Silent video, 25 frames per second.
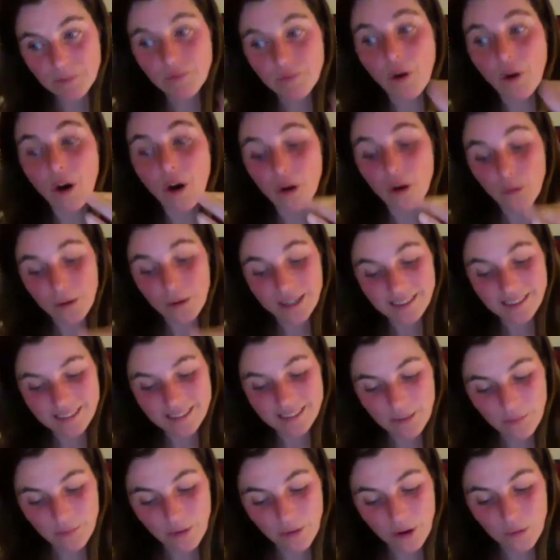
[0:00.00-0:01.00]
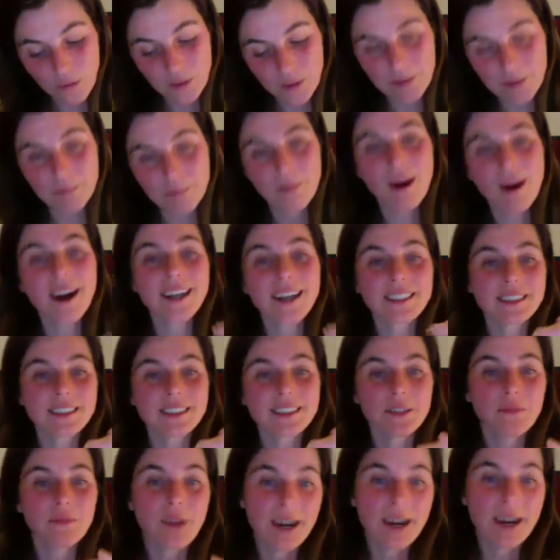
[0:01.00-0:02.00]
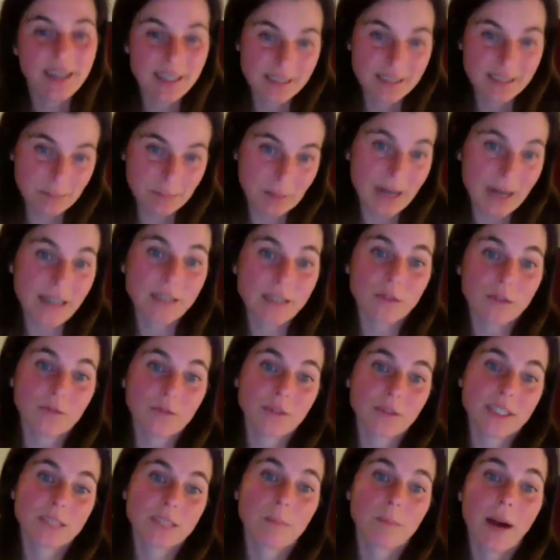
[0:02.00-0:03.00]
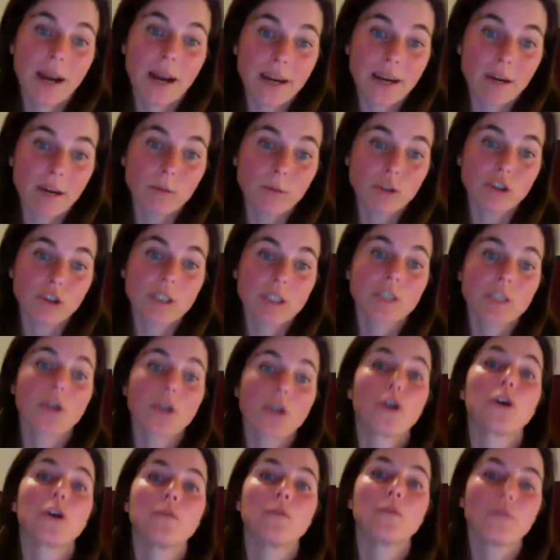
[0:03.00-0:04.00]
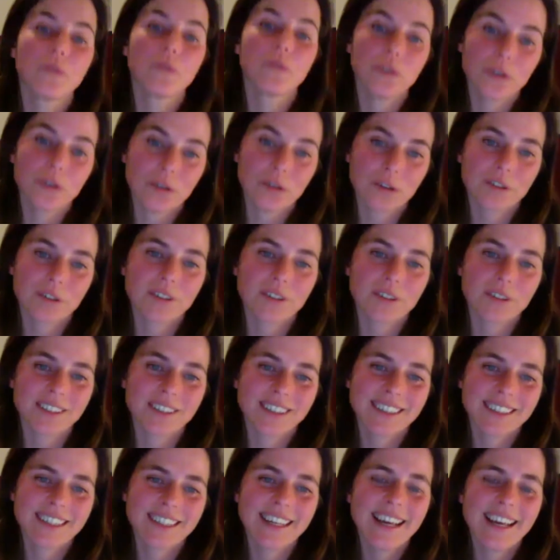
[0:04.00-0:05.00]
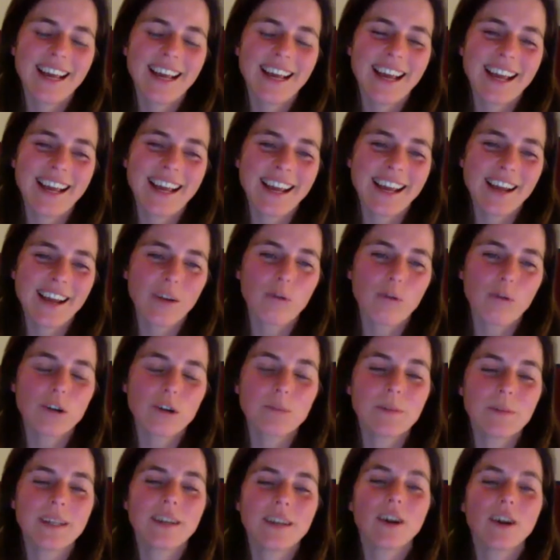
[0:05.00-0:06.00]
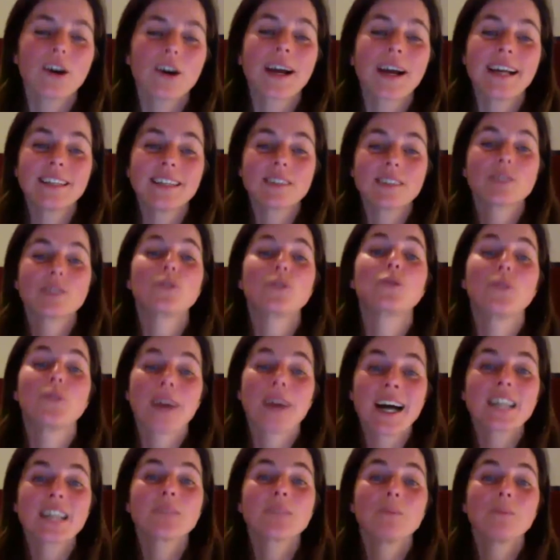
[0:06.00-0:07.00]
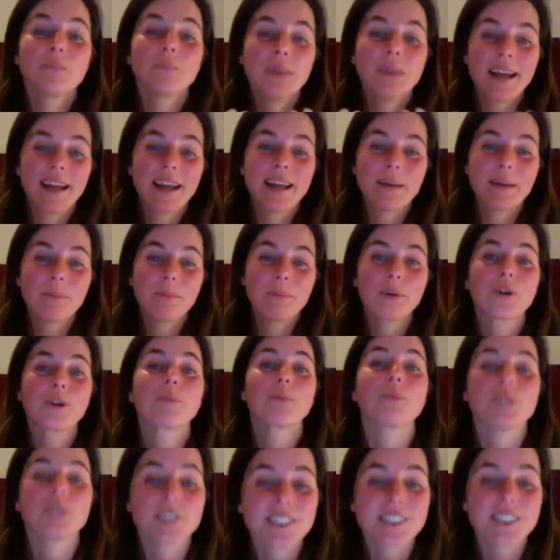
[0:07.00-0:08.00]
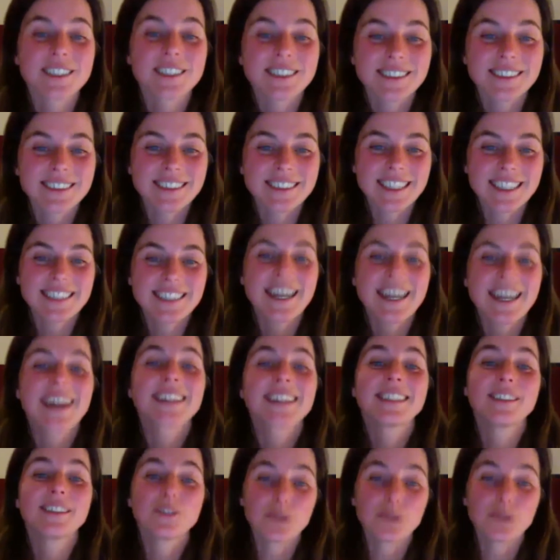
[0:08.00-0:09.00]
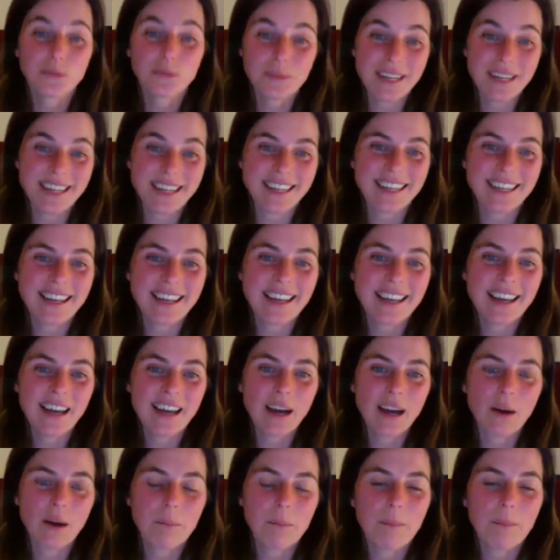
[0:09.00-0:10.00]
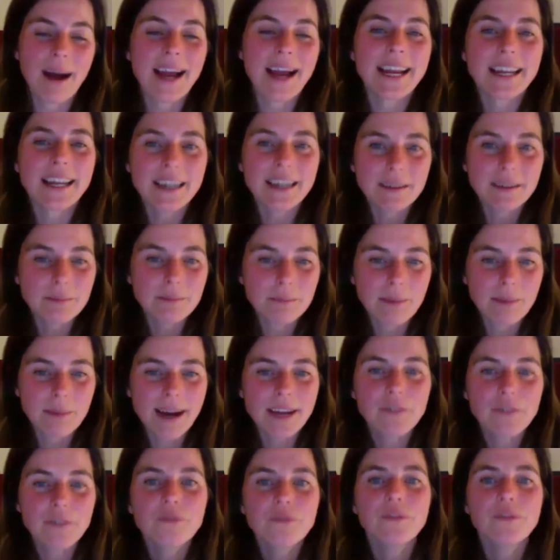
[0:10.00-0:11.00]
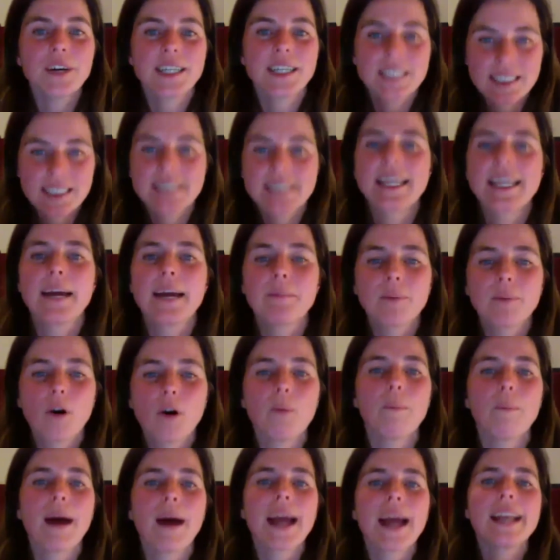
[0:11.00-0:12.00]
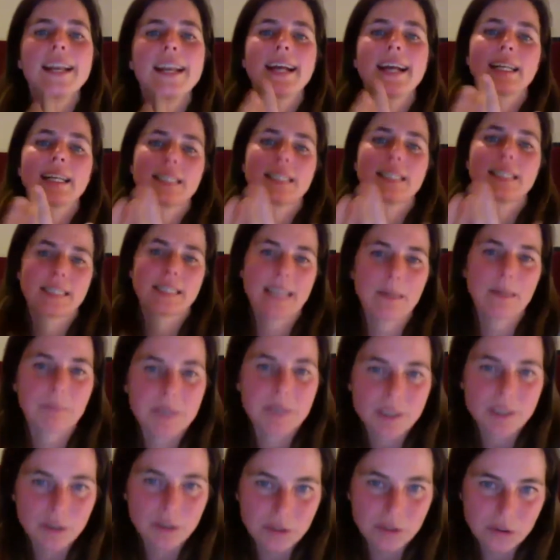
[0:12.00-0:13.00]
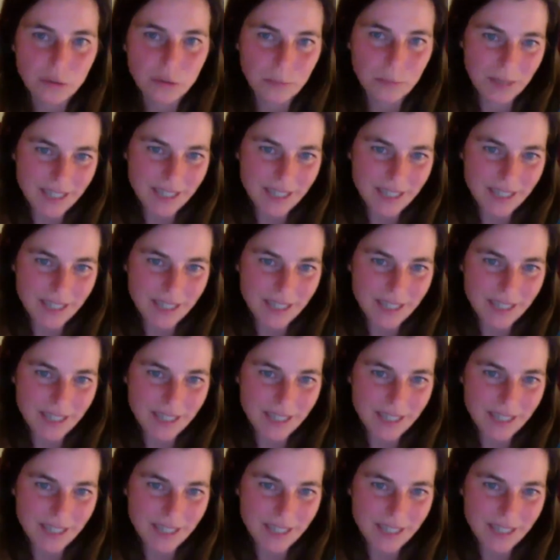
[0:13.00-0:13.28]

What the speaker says: following part and the final part of the spiral, which is going forth, would be, okay, through that purpose that's acting through me, my first step or my next step is going to